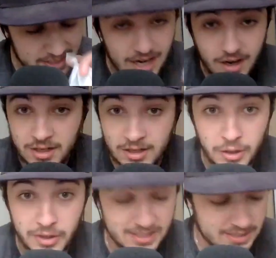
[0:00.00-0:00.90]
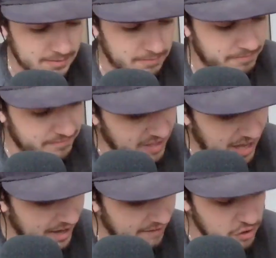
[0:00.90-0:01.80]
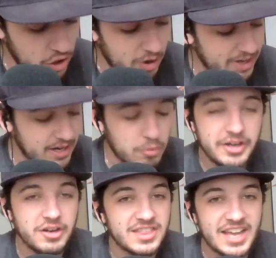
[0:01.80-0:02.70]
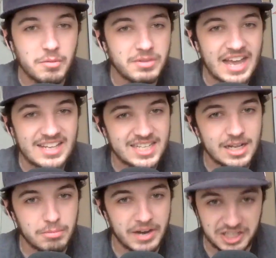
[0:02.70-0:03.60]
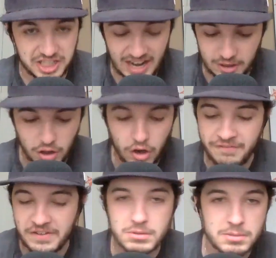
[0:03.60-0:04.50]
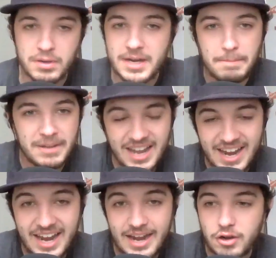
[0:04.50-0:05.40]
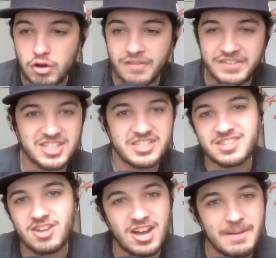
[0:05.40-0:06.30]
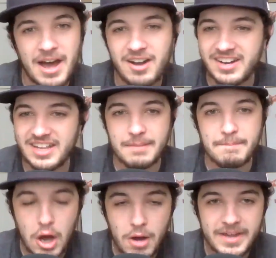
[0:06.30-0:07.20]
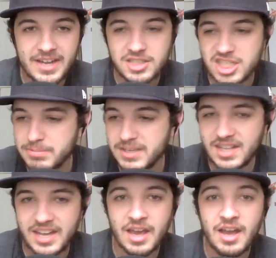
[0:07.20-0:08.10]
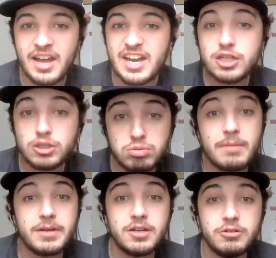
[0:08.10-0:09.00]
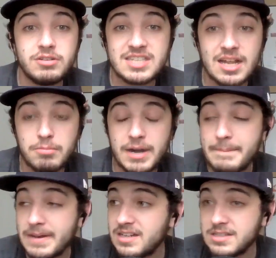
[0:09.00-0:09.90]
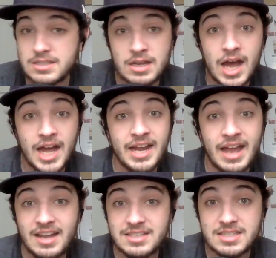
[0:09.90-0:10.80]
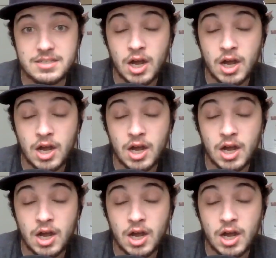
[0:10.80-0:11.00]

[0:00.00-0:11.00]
Derrick Lewis, I have no idea what you're thinking with that celebration. I don't know if it was pre-planned or if you just thought about it in the moment, just being like, here's what I'm going to do to celebrate because I hadn't